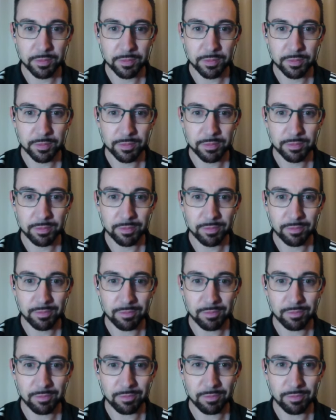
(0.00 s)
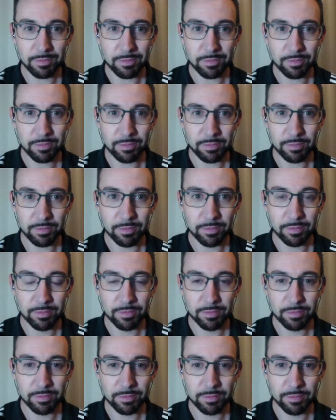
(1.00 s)

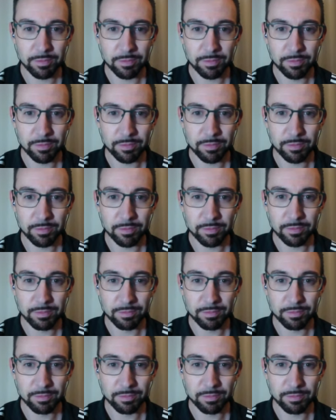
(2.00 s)
[no speech]